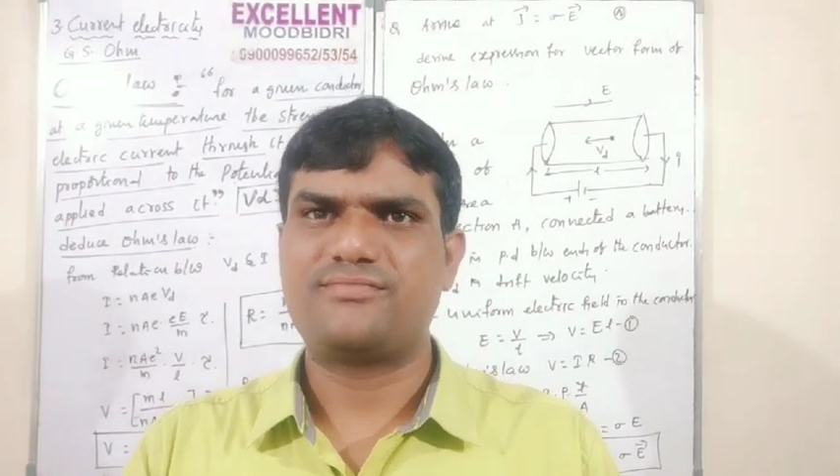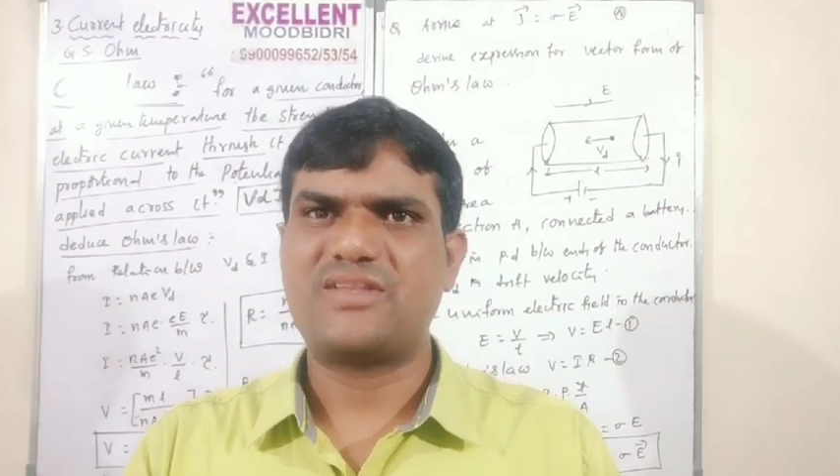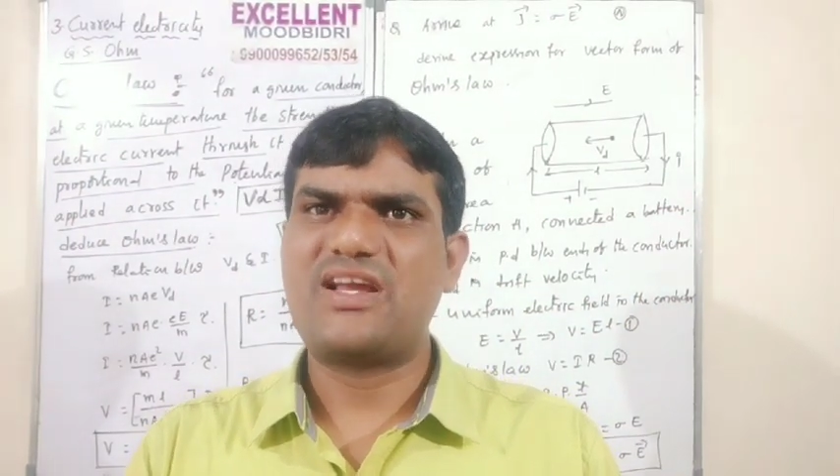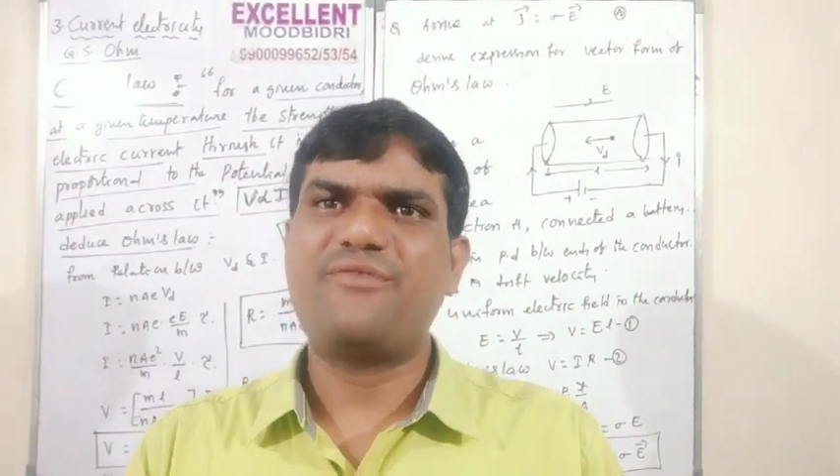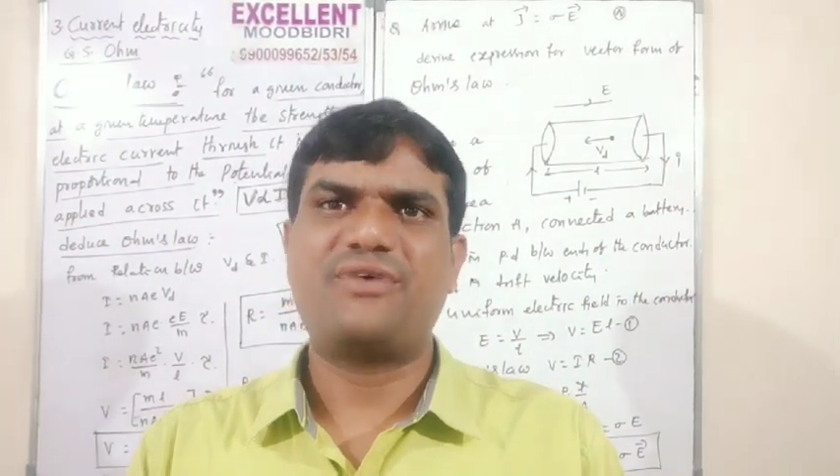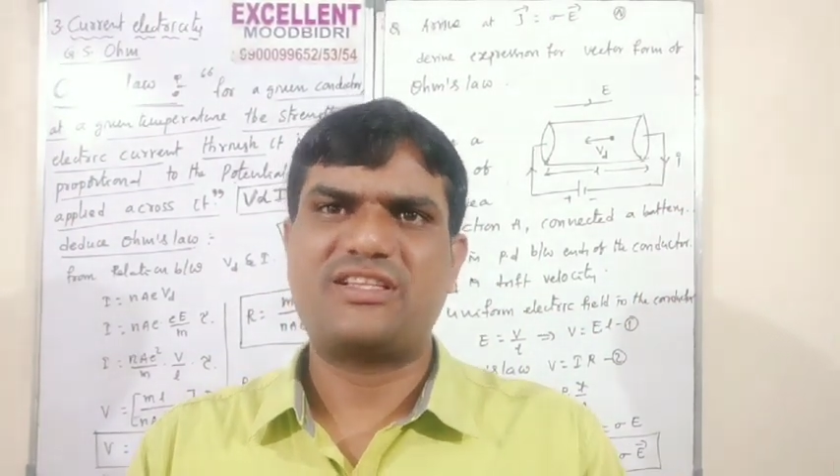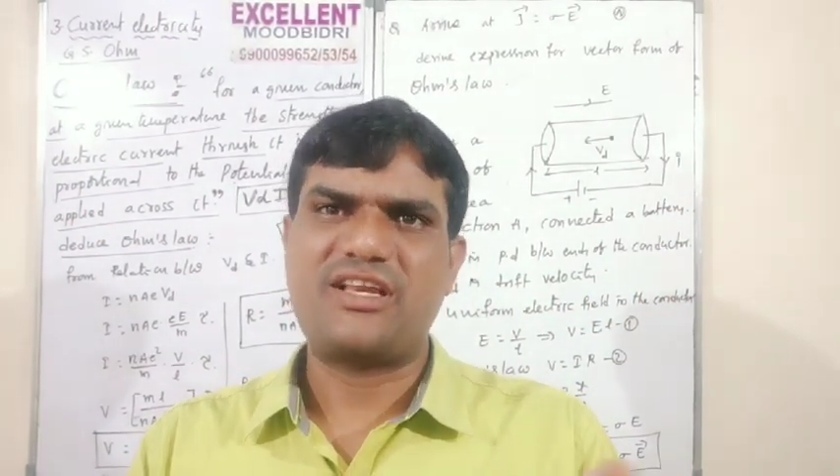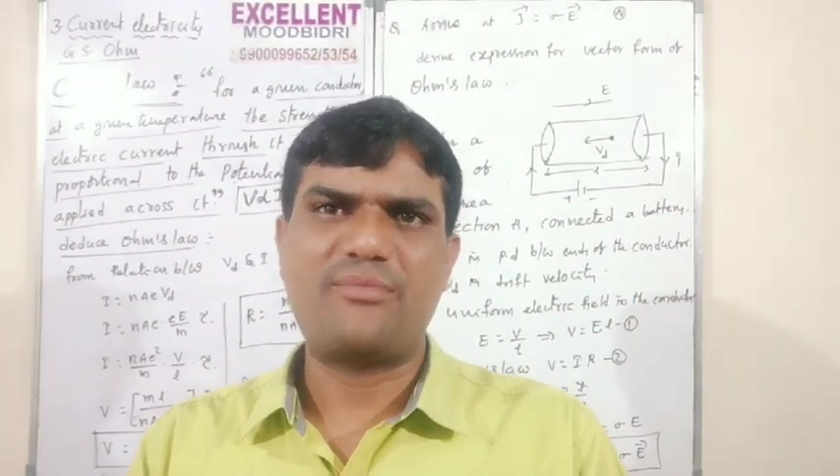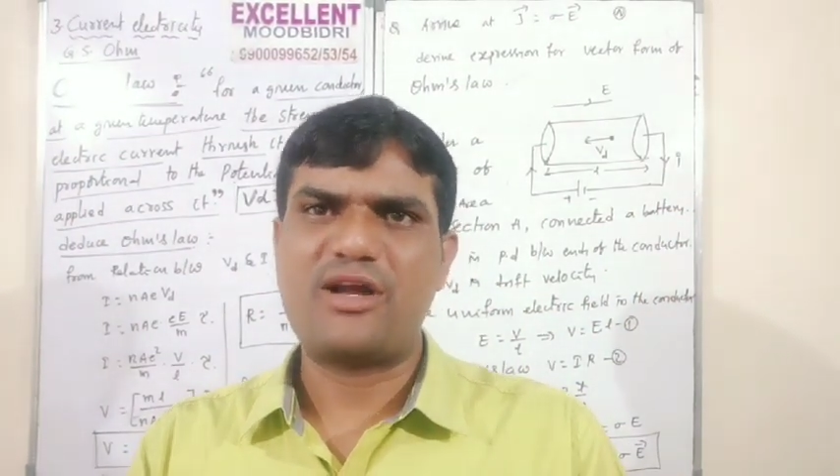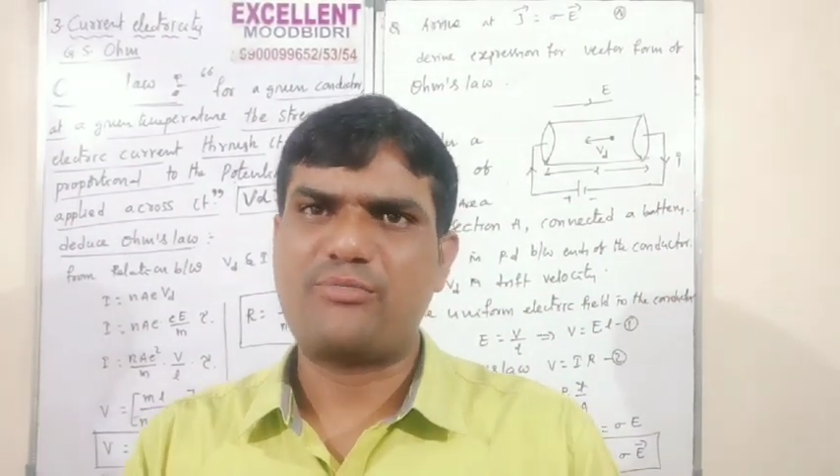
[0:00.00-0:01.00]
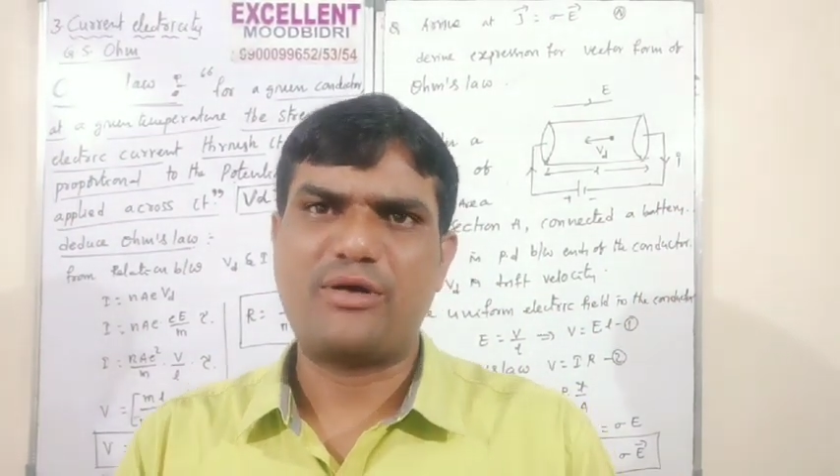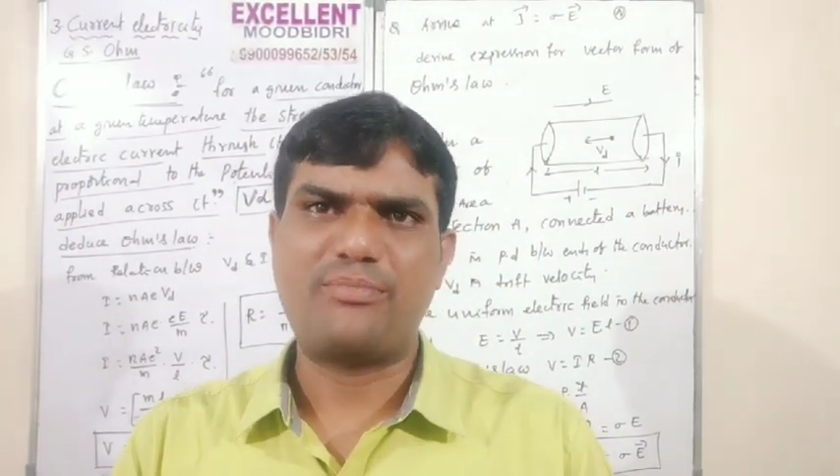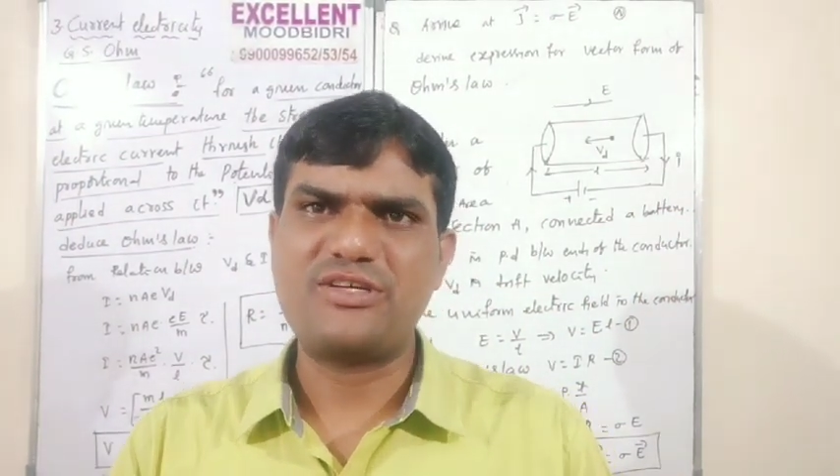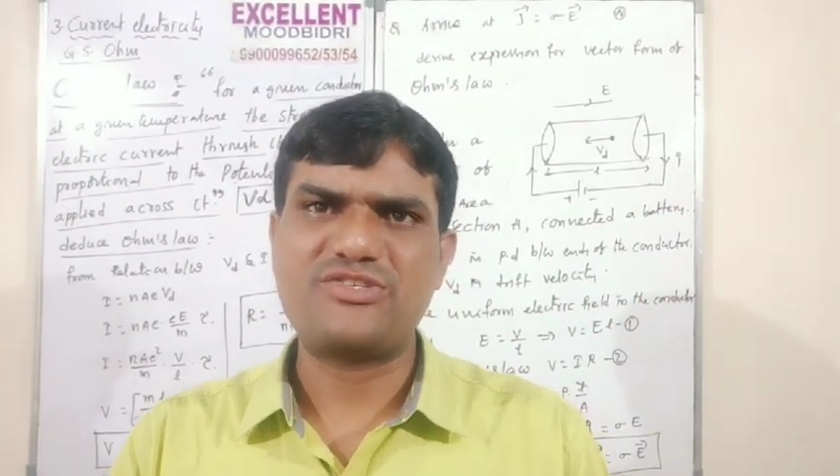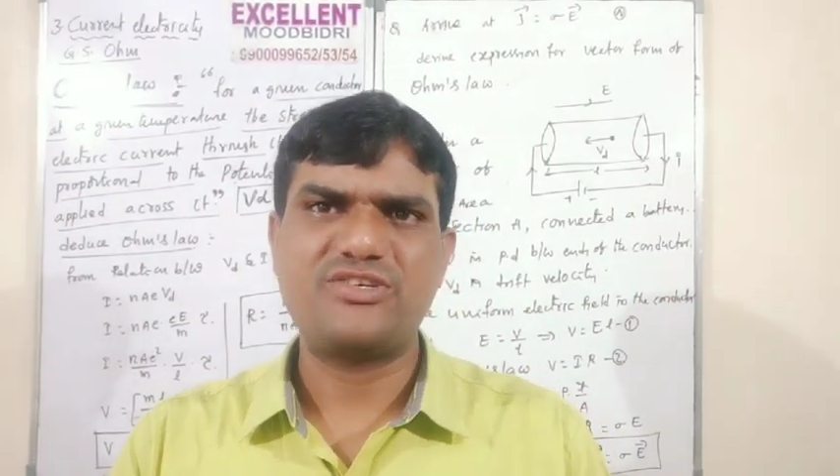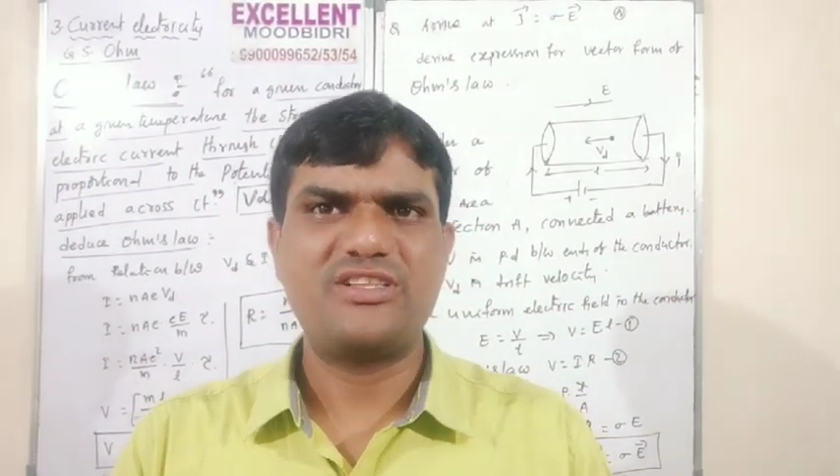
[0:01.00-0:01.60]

Alright. For 3-mark purpose,